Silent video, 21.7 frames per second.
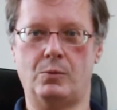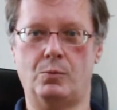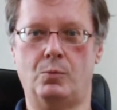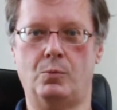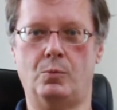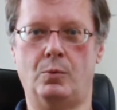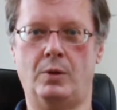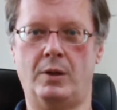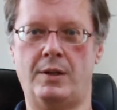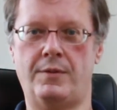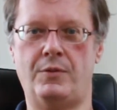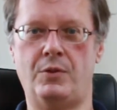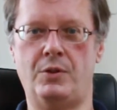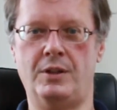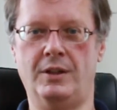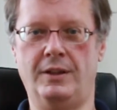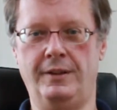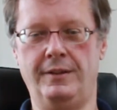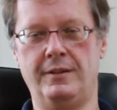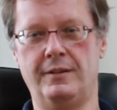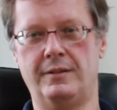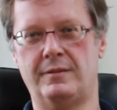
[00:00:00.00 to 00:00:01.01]
what have you
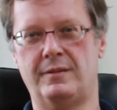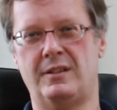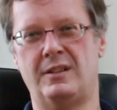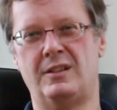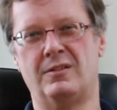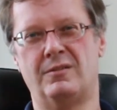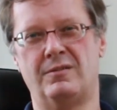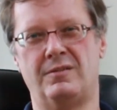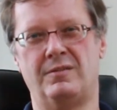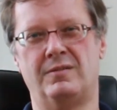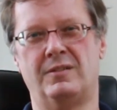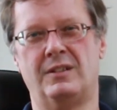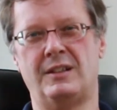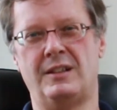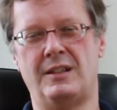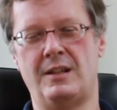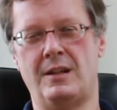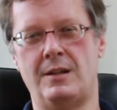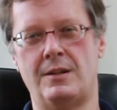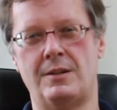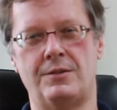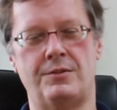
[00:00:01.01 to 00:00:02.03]
done? You don't really
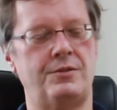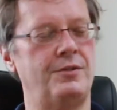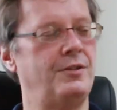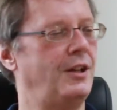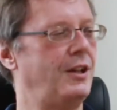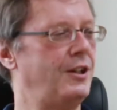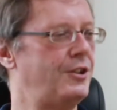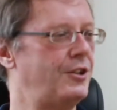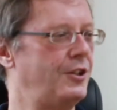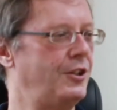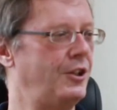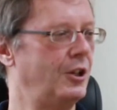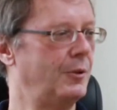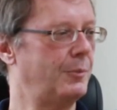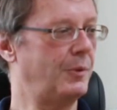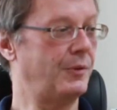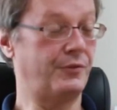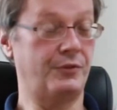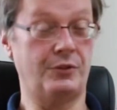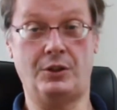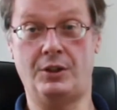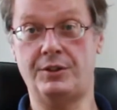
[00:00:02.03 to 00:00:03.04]
need intonation there, but
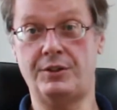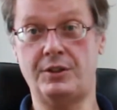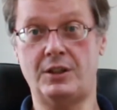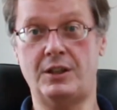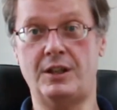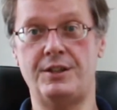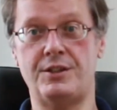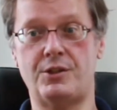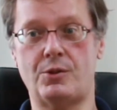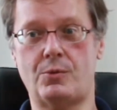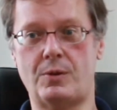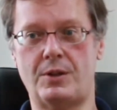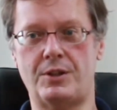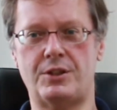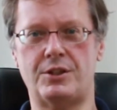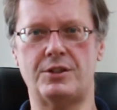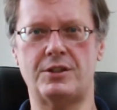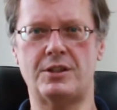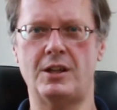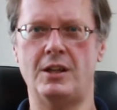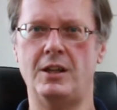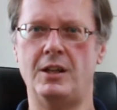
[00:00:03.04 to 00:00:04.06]
for other kinds of questions,